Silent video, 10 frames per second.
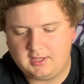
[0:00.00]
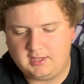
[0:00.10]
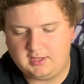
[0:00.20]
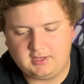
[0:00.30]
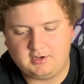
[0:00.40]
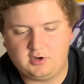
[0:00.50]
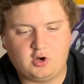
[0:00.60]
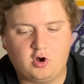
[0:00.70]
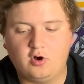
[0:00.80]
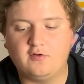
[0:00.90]
in
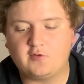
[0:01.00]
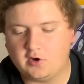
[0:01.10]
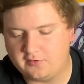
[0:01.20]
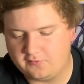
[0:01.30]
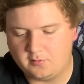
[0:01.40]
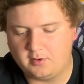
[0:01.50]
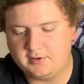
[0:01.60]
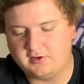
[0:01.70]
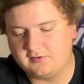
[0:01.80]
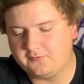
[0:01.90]
all of college football
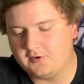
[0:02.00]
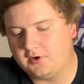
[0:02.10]
because it felt